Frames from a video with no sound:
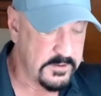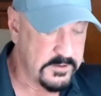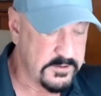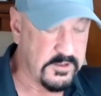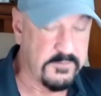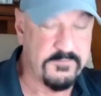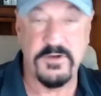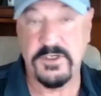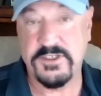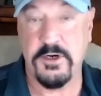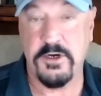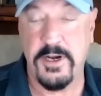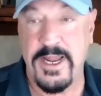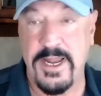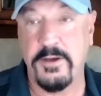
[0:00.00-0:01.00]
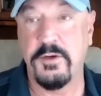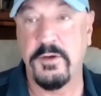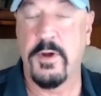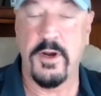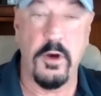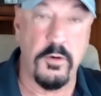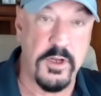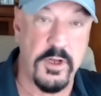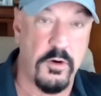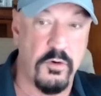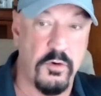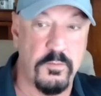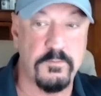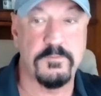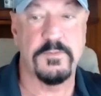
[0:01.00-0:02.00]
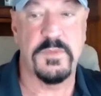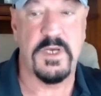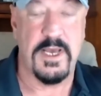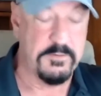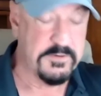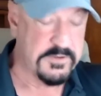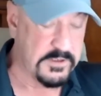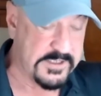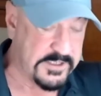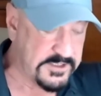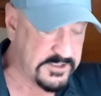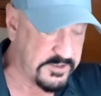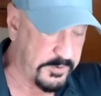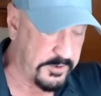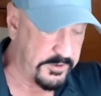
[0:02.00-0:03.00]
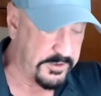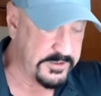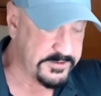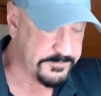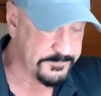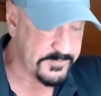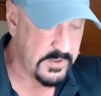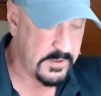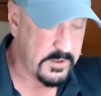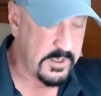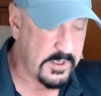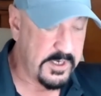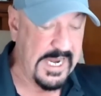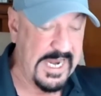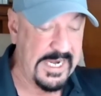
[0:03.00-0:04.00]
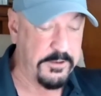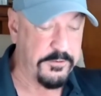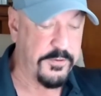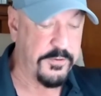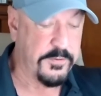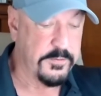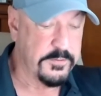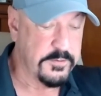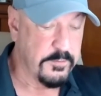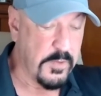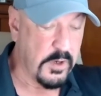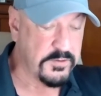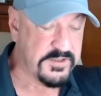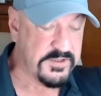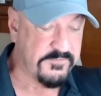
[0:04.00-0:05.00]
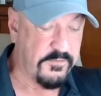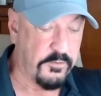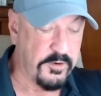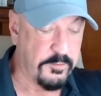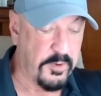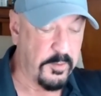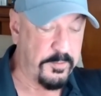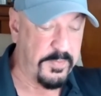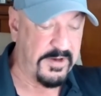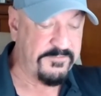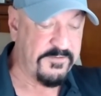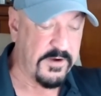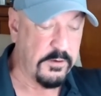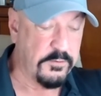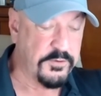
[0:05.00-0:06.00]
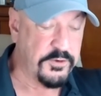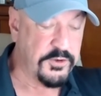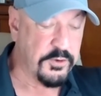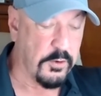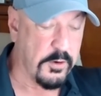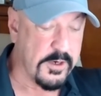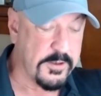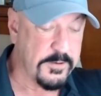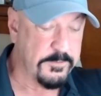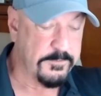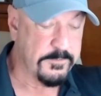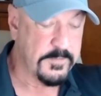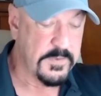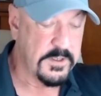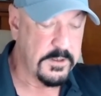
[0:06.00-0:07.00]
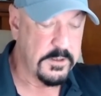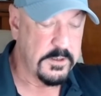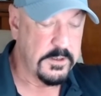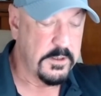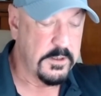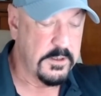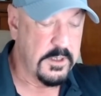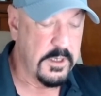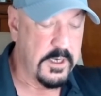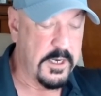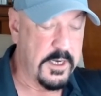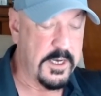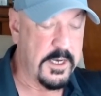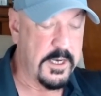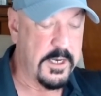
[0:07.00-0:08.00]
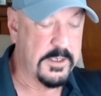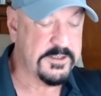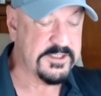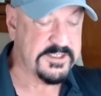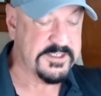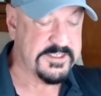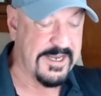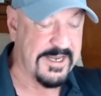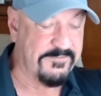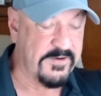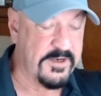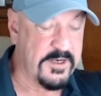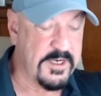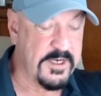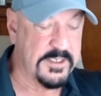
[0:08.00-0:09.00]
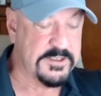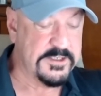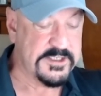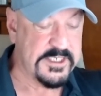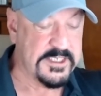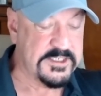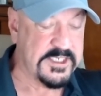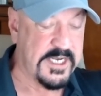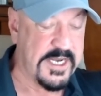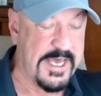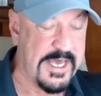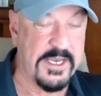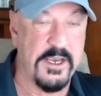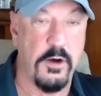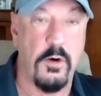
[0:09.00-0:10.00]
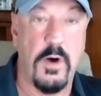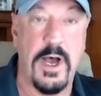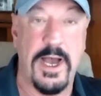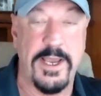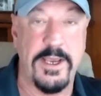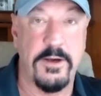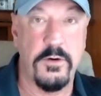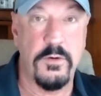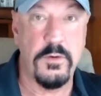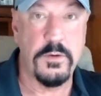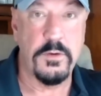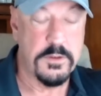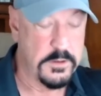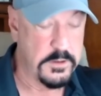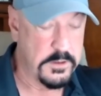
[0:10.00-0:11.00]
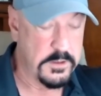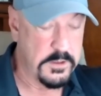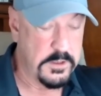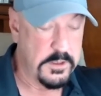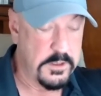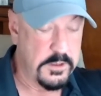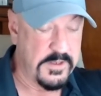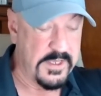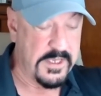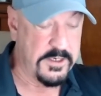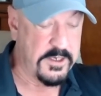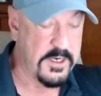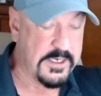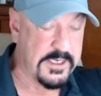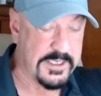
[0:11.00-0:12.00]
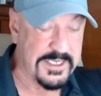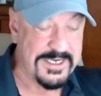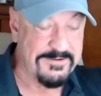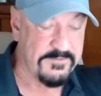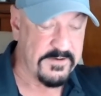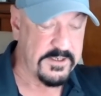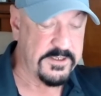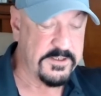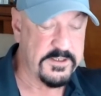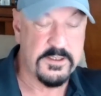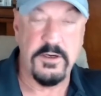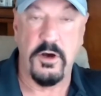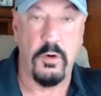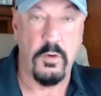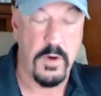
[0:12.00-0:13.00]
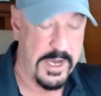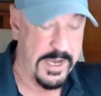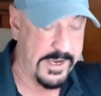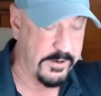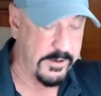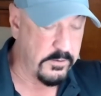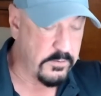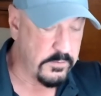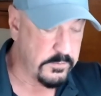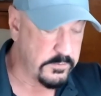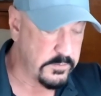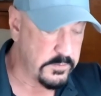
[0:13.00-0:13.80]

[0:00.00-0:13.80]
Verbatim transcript: So if you're just starting out, you want to own a home, I would look in these communities. Eighth most affordable, Buffalo, New York. Uh, seven is Cincinnati, Ohio. Then Cleveland, Ohio.